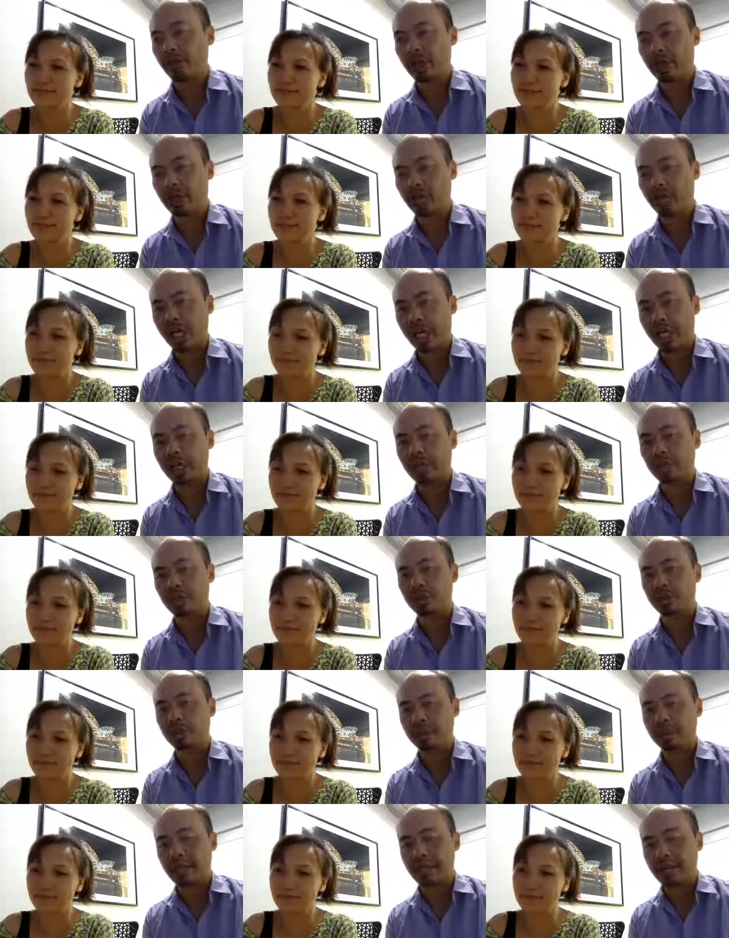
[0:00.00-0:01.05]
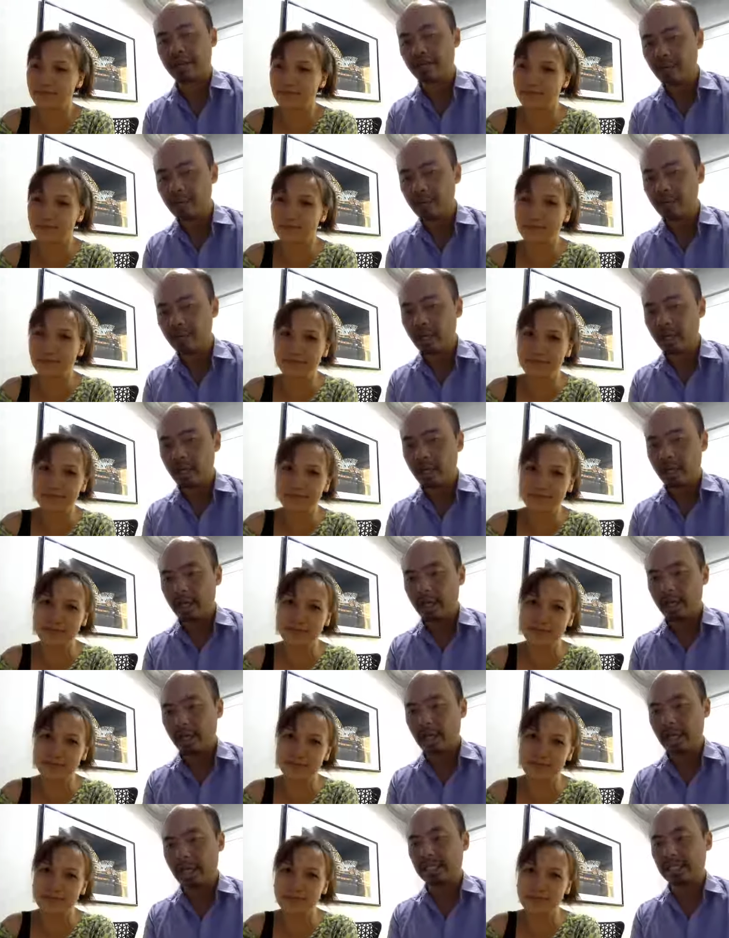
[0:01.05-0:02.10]
Speaker 1: a challenge together
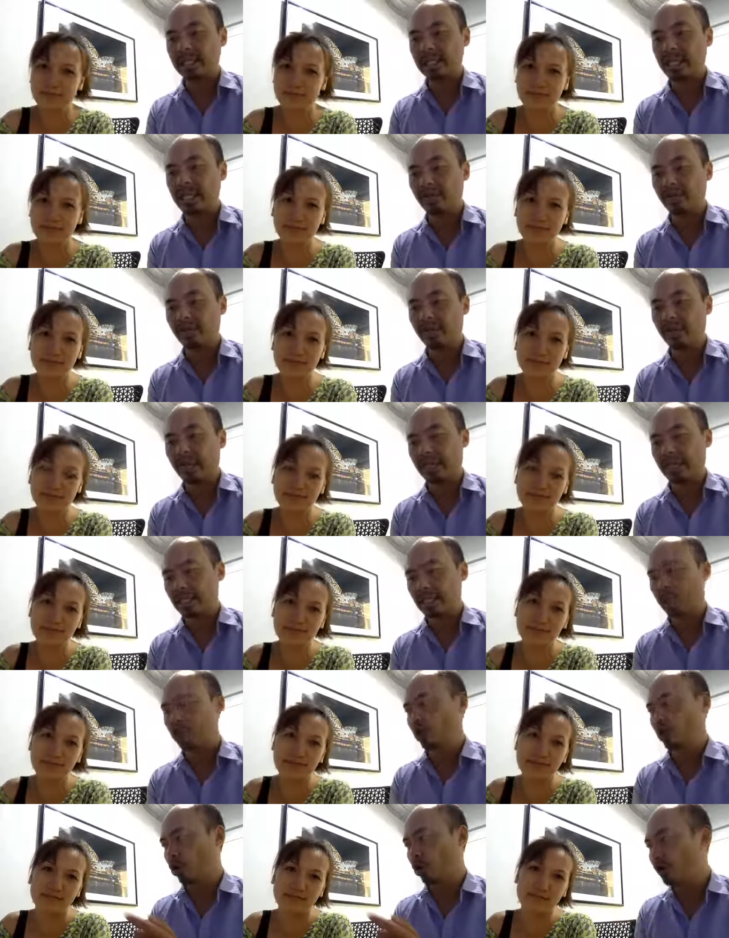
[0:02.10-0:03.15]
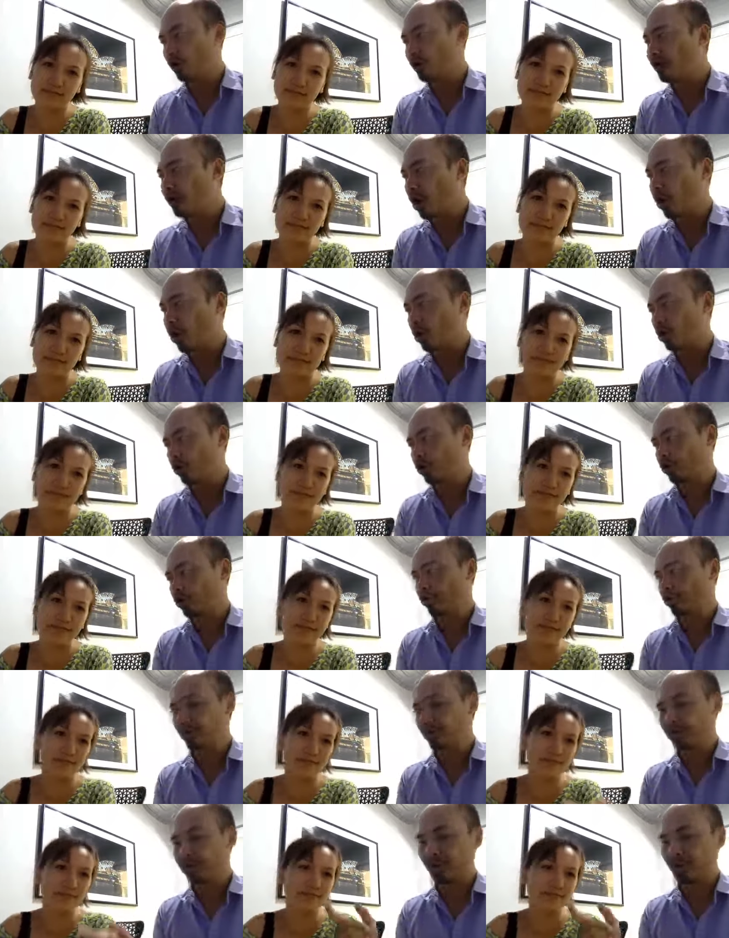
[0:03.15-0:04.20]
uh, it's never like it's your fault
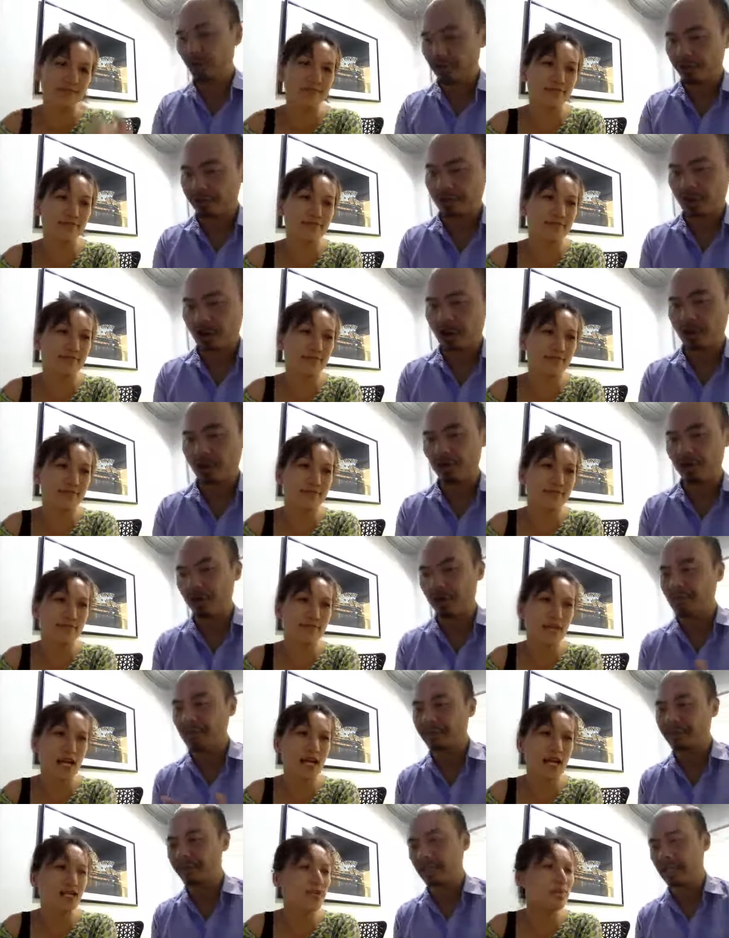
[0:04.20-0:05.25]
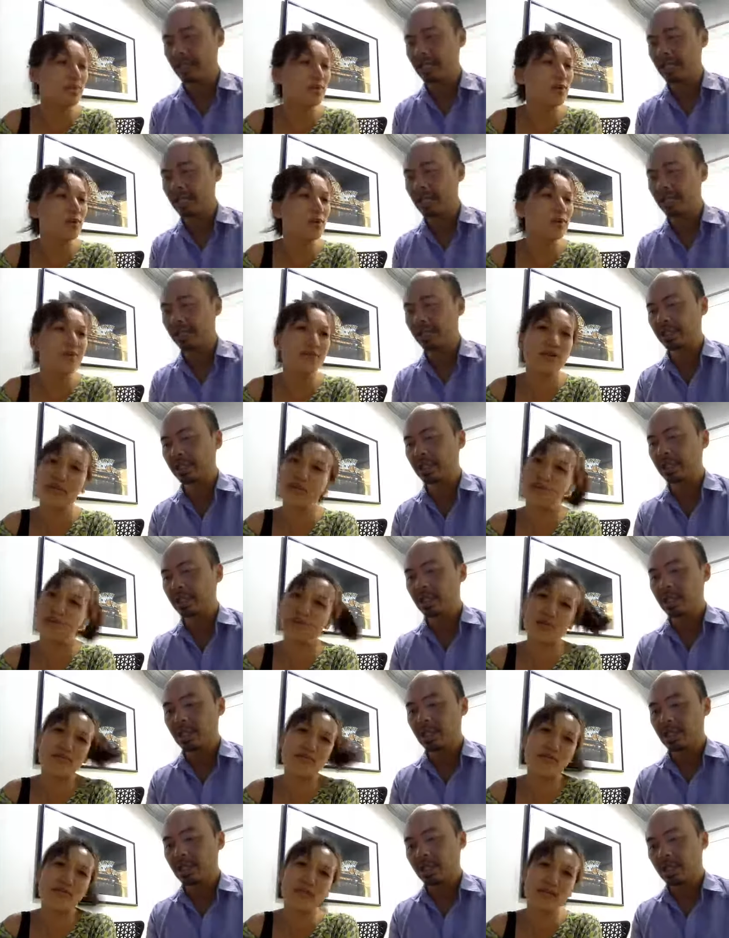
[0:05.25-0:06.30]
or it's your fault or anything I don't like think this, I ever,
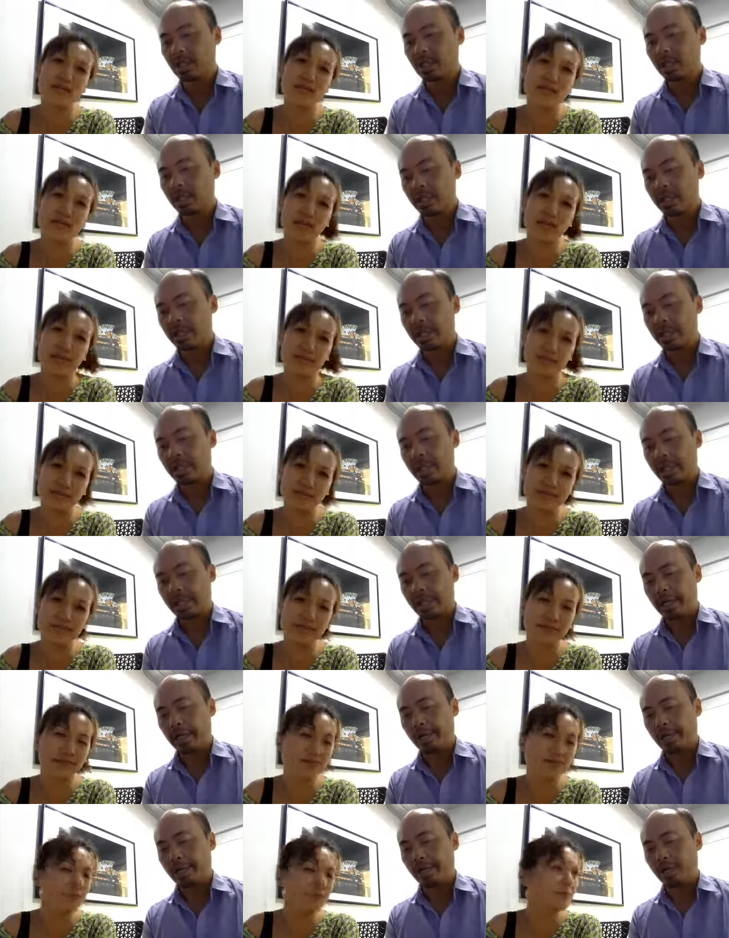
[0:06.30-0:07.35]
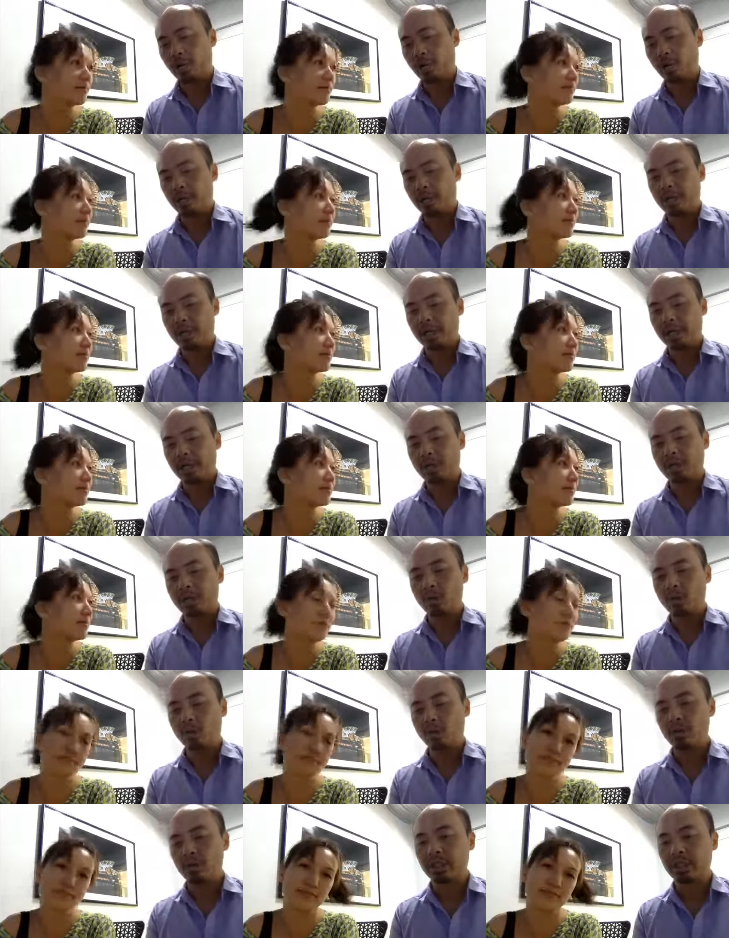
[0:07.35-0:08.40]
Speaker 2: ever said that. Right?
Speaker 1: Um, or you know,
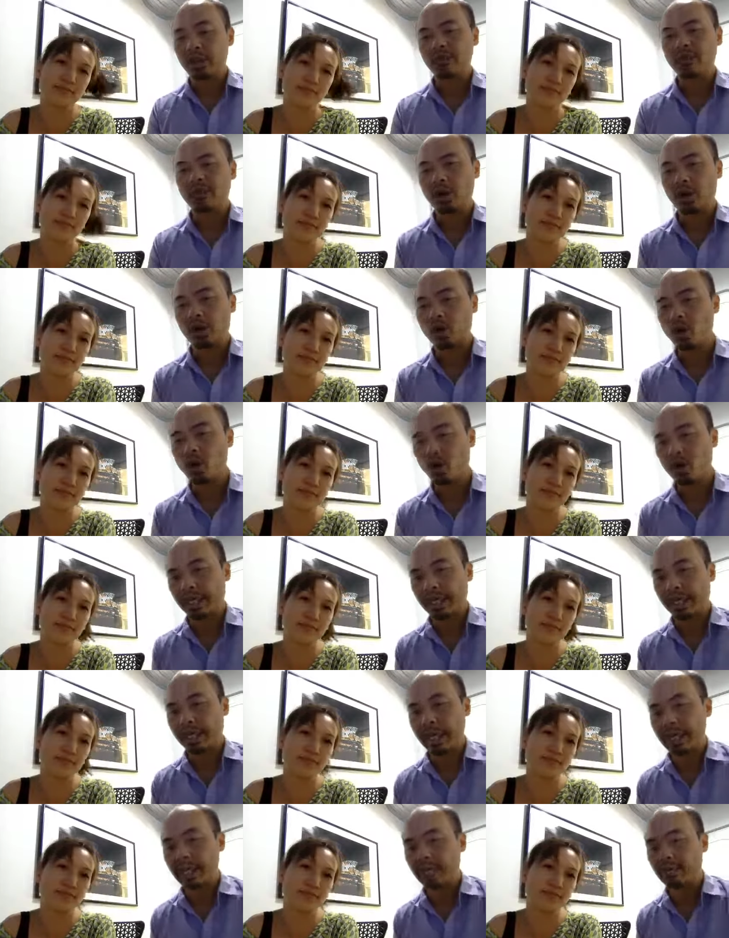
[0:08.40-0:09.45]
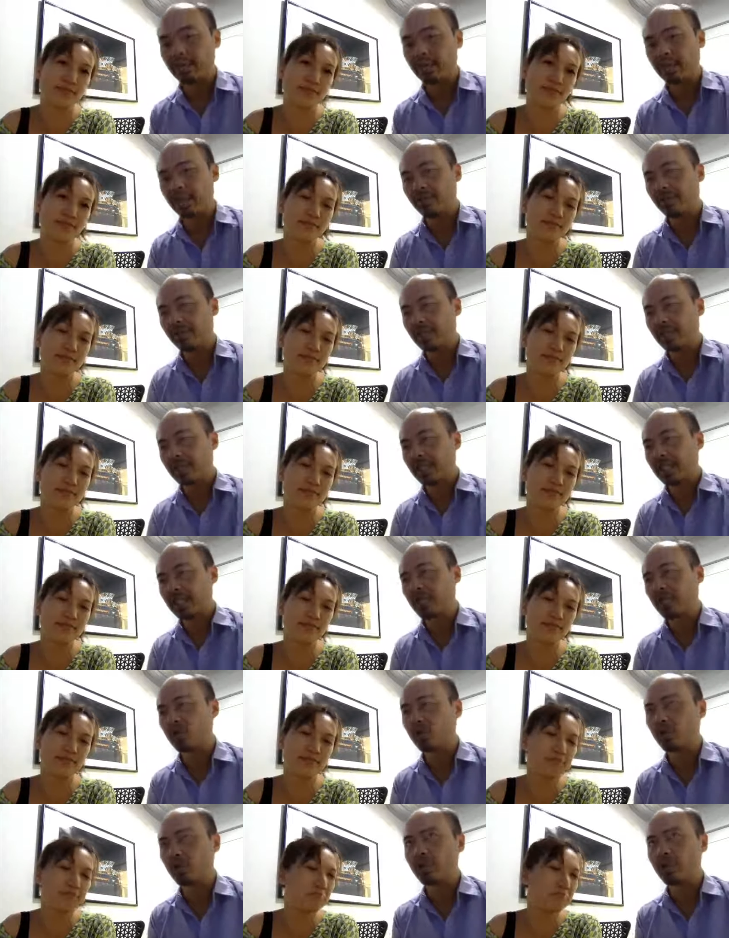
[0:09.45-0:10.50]
or definitely not calling names and things like this
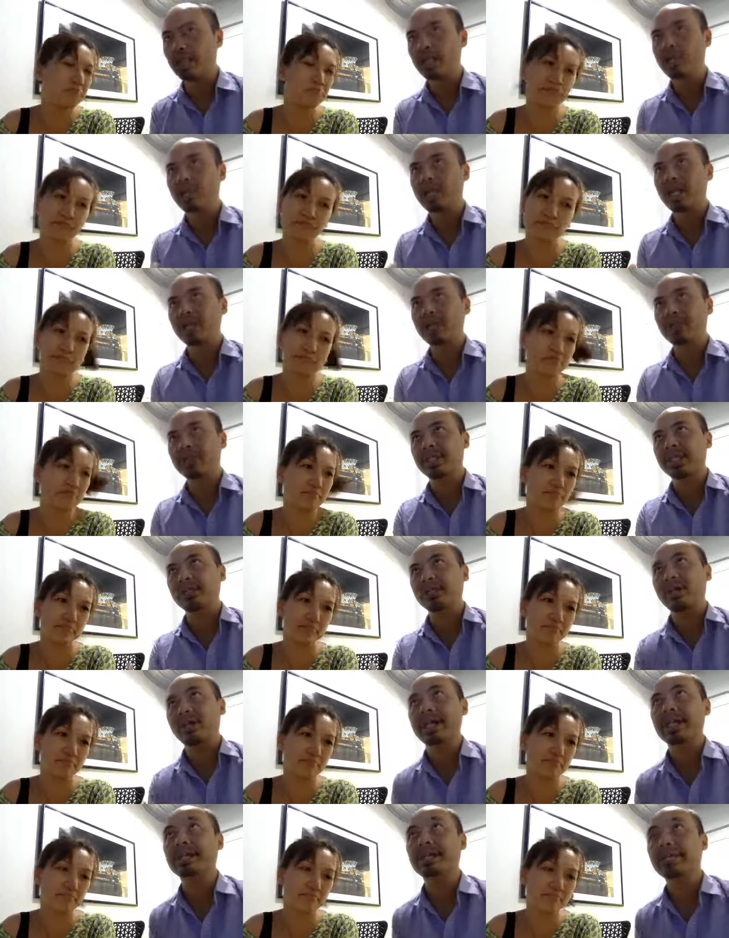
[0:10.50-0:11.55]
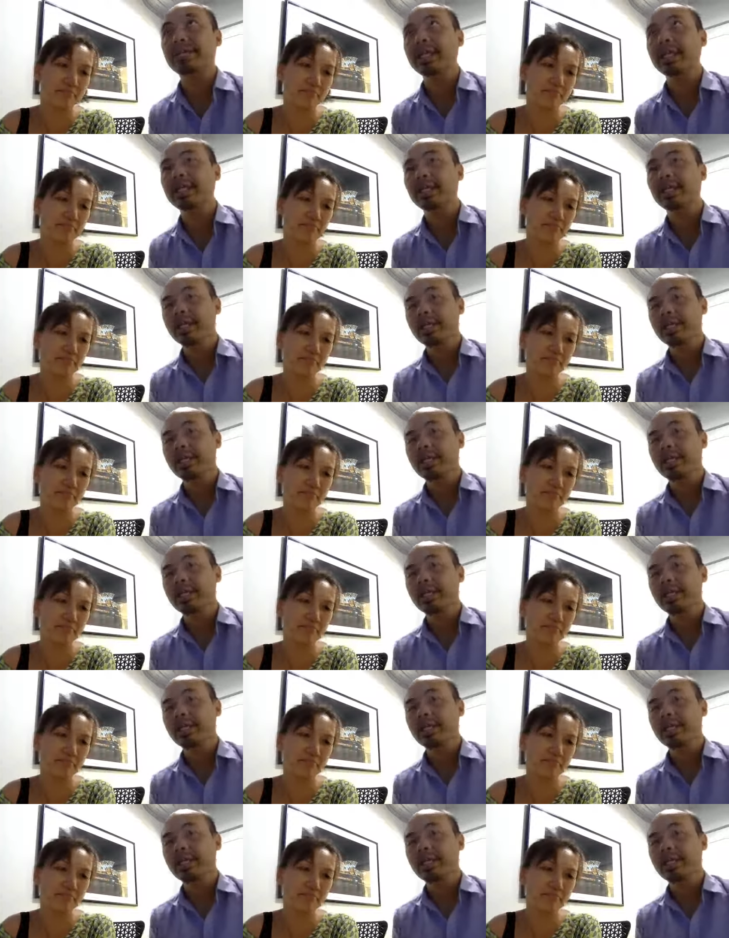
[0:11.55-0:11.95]
because when you get upset or angry,